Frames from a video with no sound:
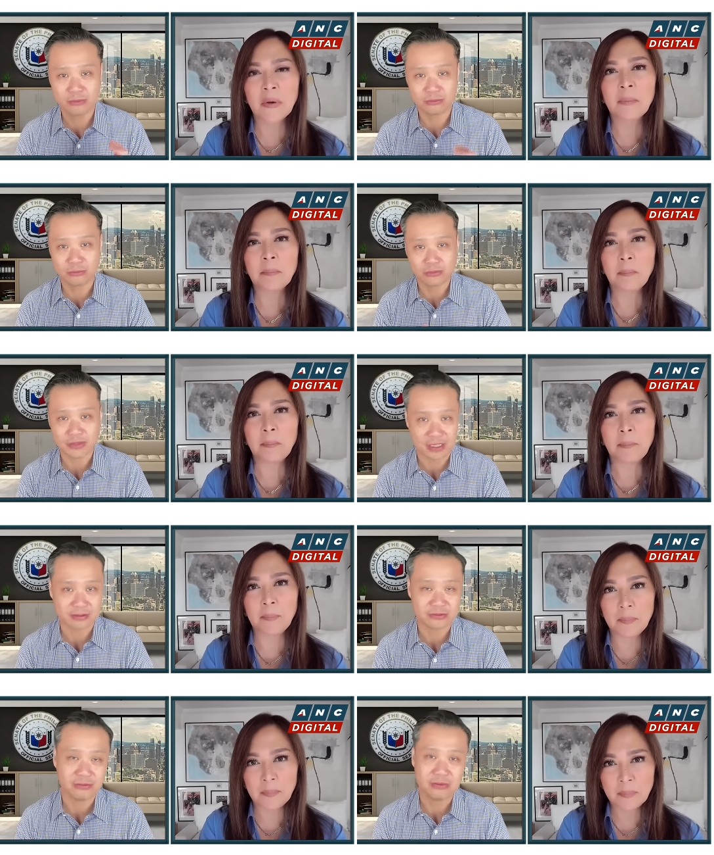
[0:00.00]
Speaker 1: two
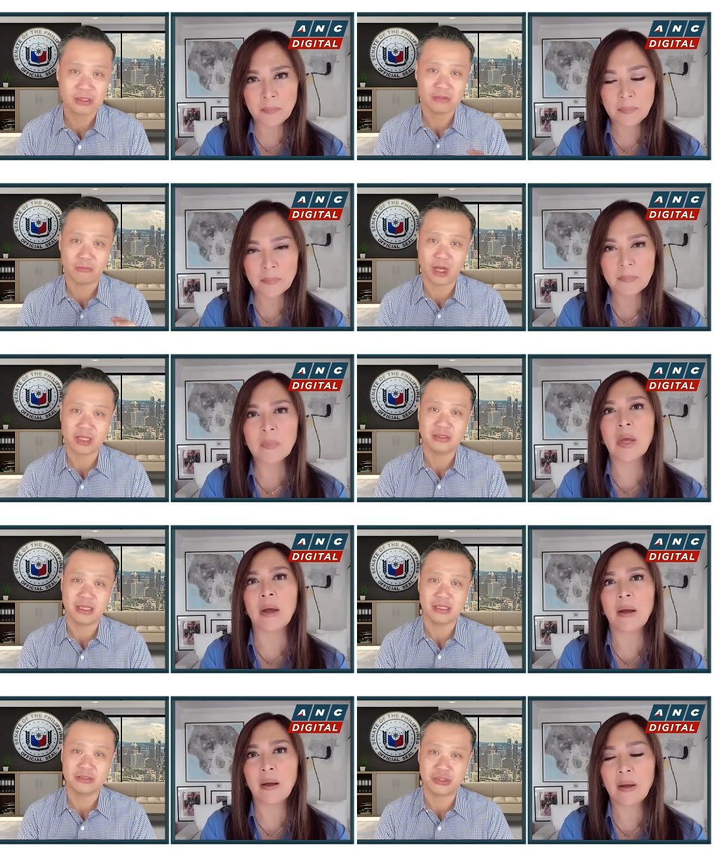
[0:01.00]
things, no? One,
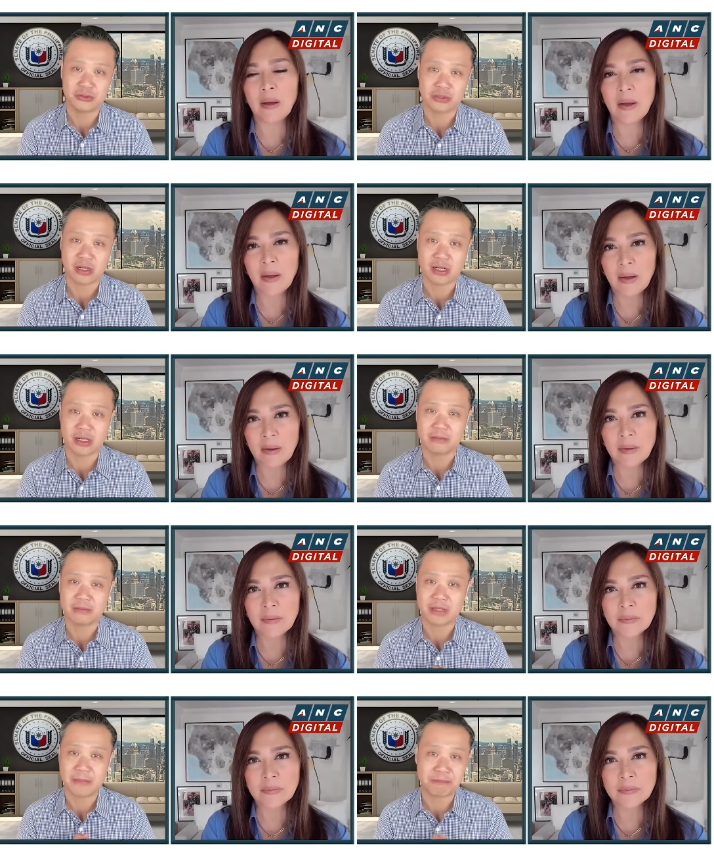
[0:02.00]
LGUs are
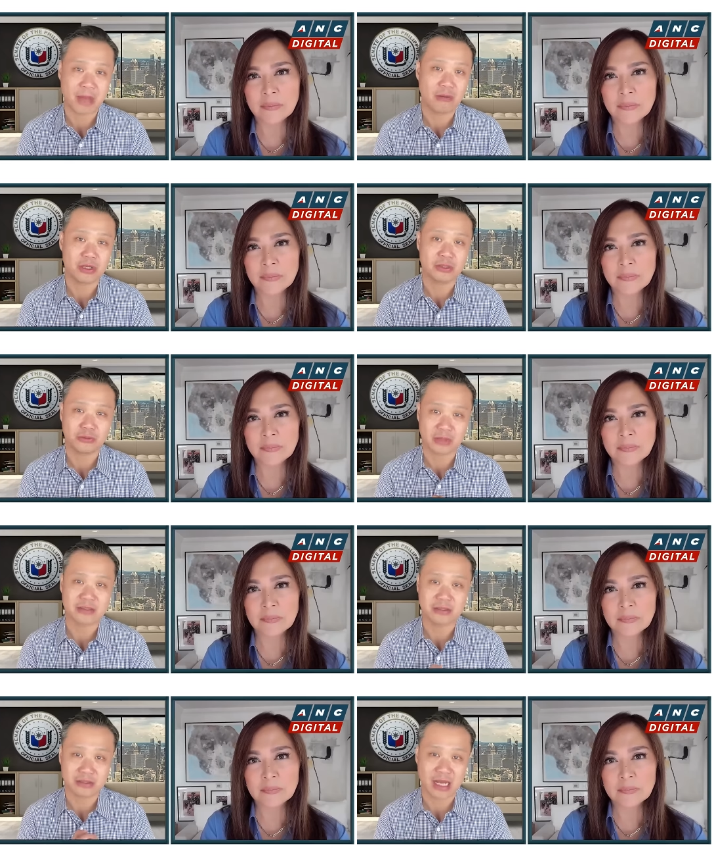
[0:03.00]
empowered to
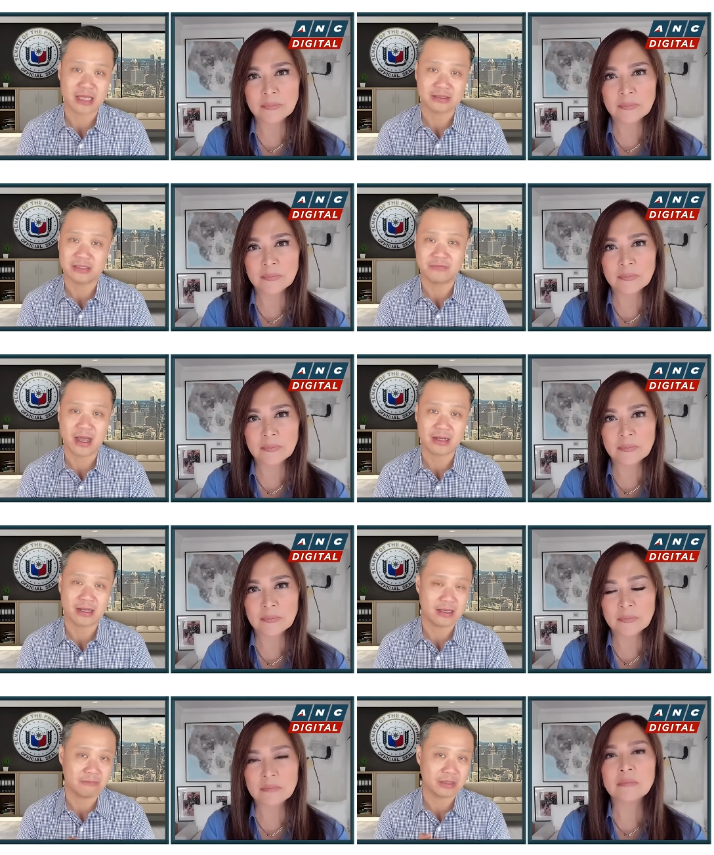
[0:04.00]
cancel class. In fact,
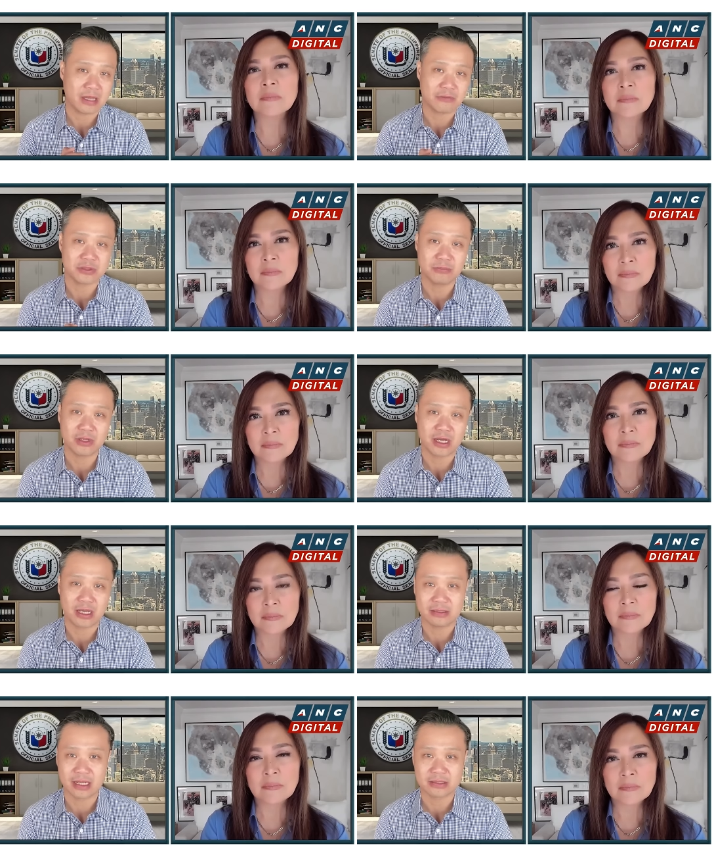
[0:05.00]
when I was in
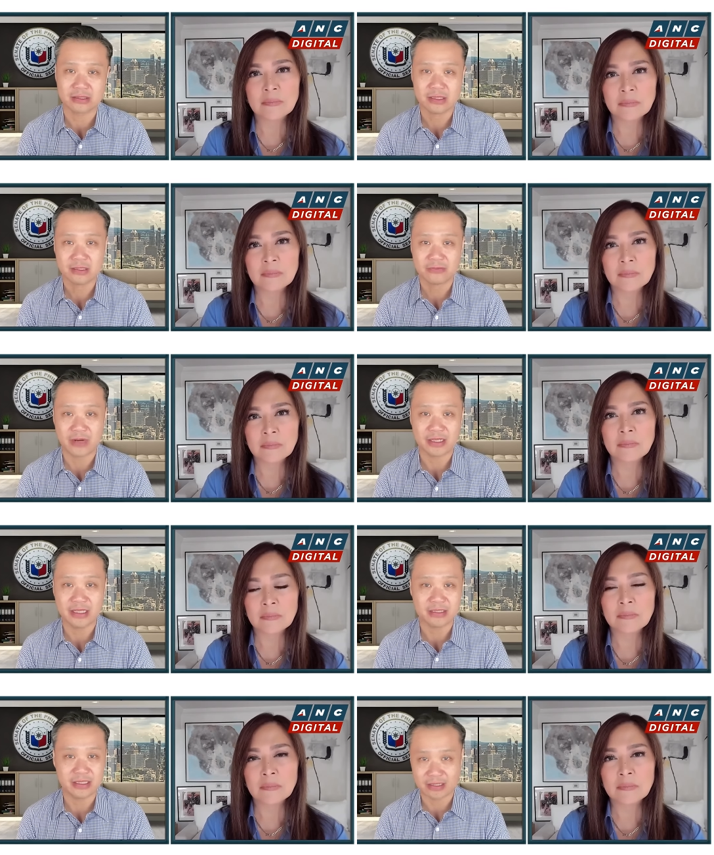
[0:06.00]
Bulacan last
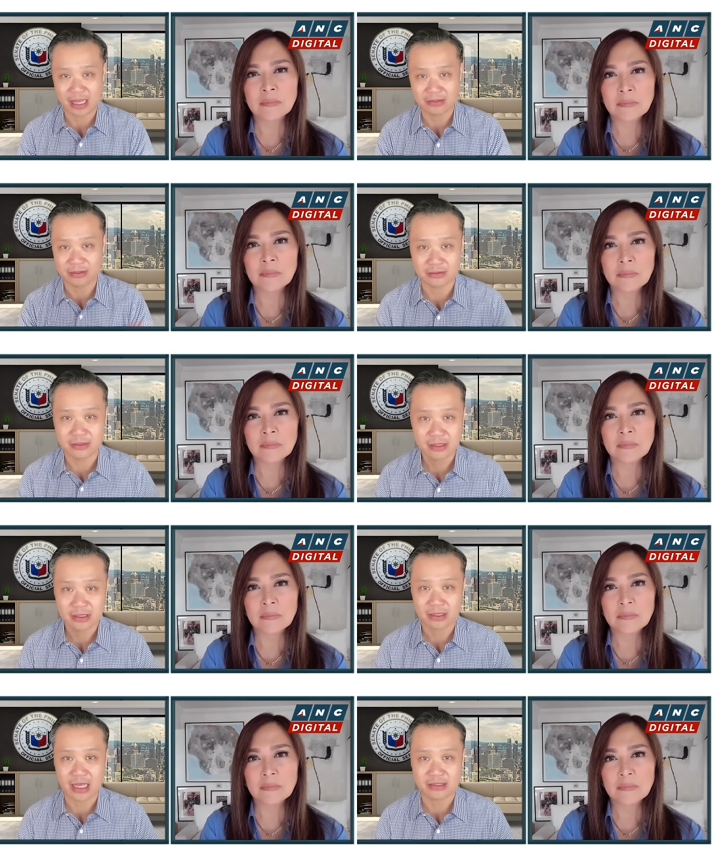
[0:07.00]
Friday, they canceled
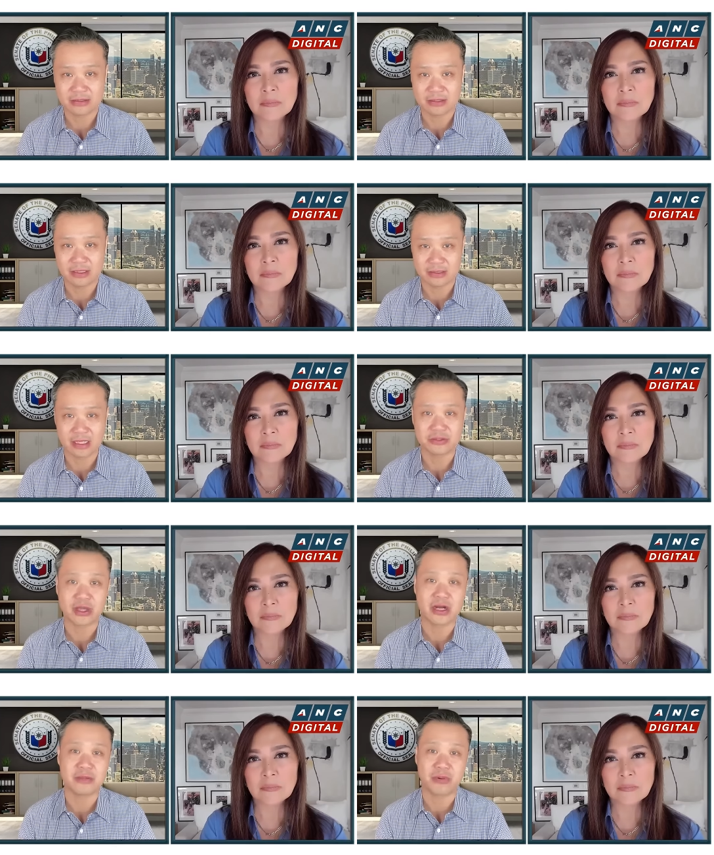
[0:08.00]
class in the
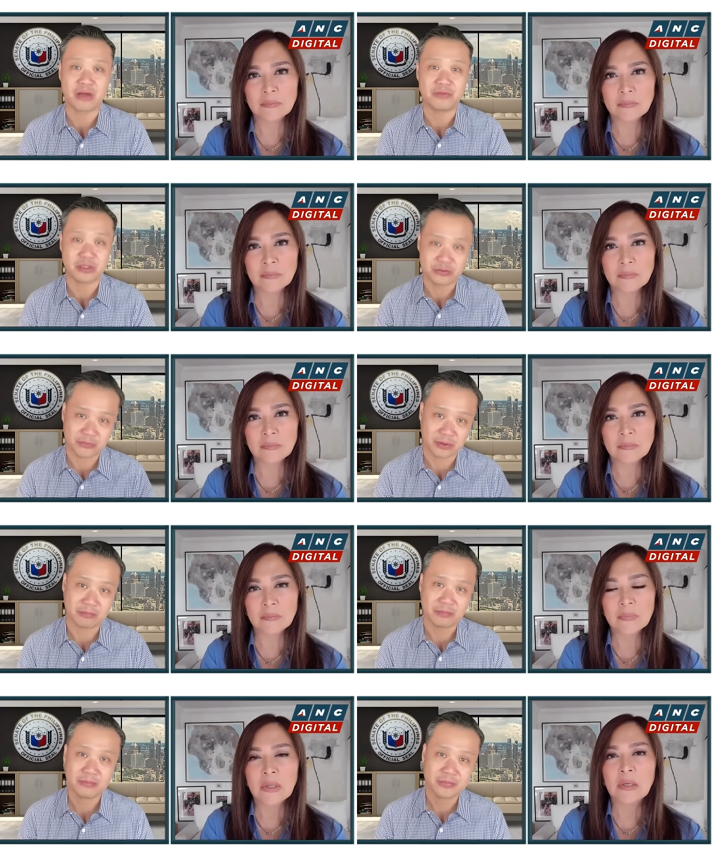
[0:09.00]
entire province
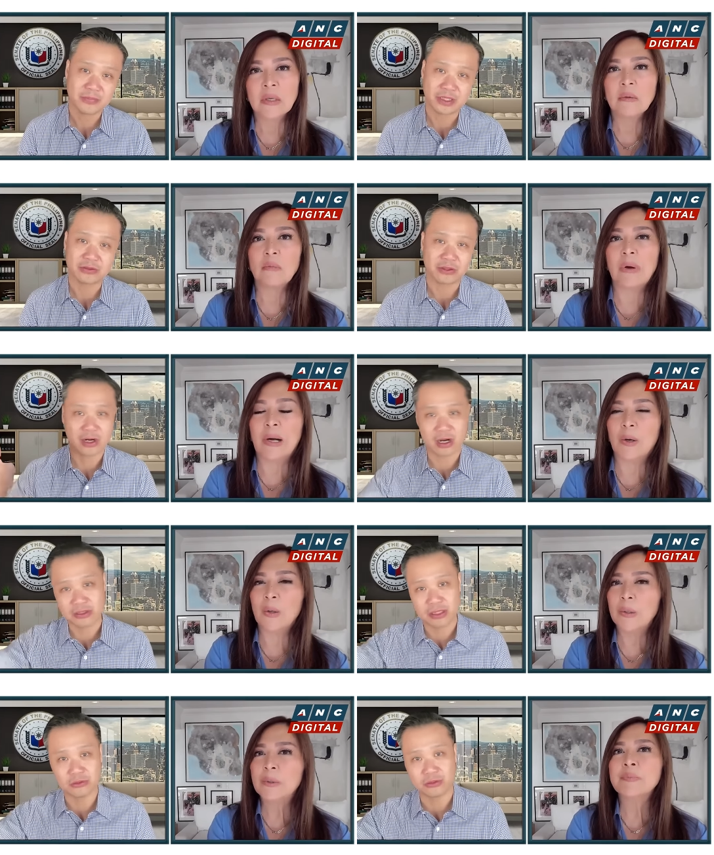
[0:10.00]
from
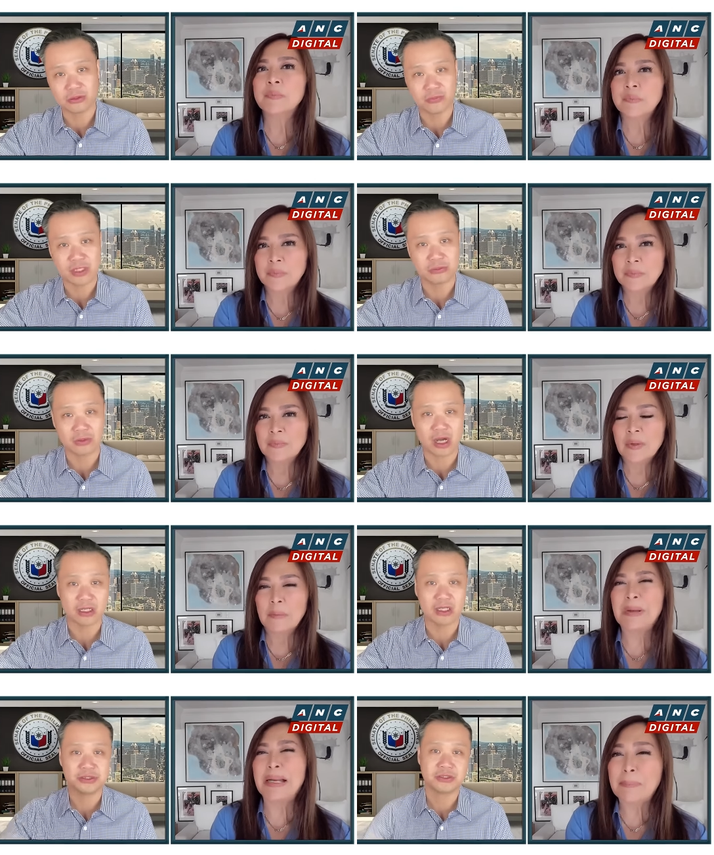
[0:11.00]
kindergarten all the way to
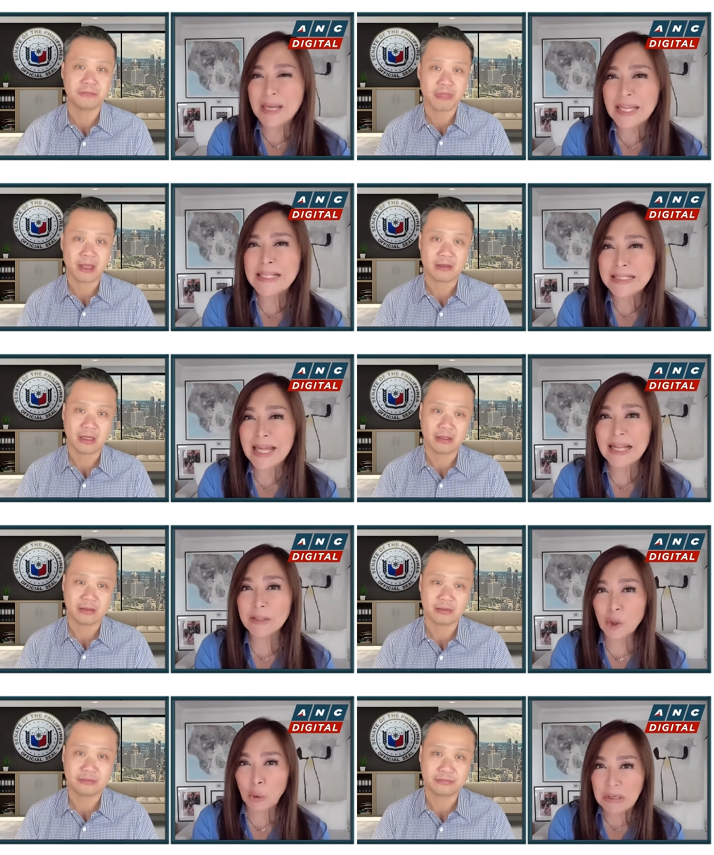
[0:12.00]
college. But is that
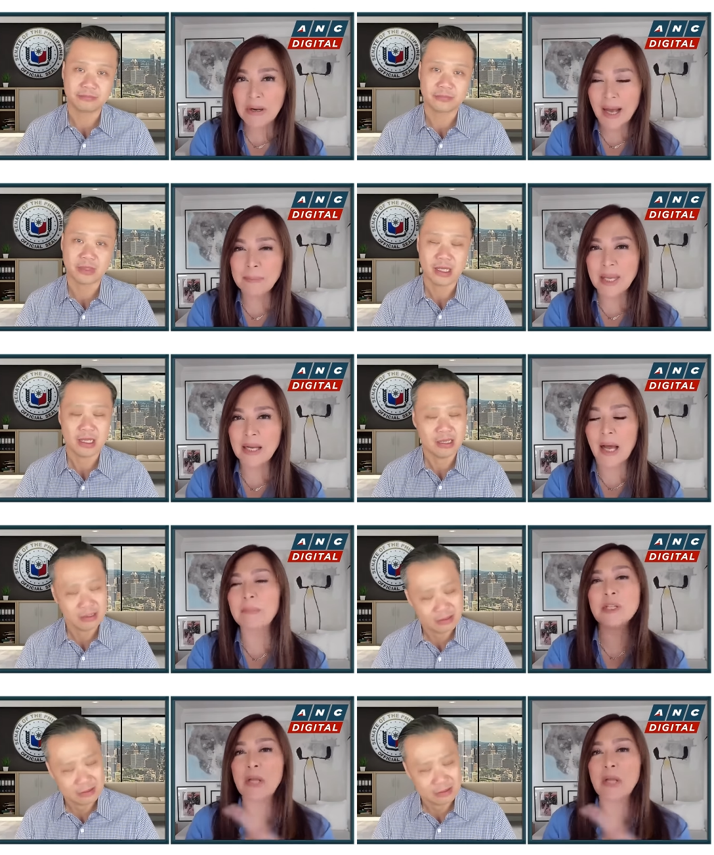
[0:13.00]
good? I mean, I'm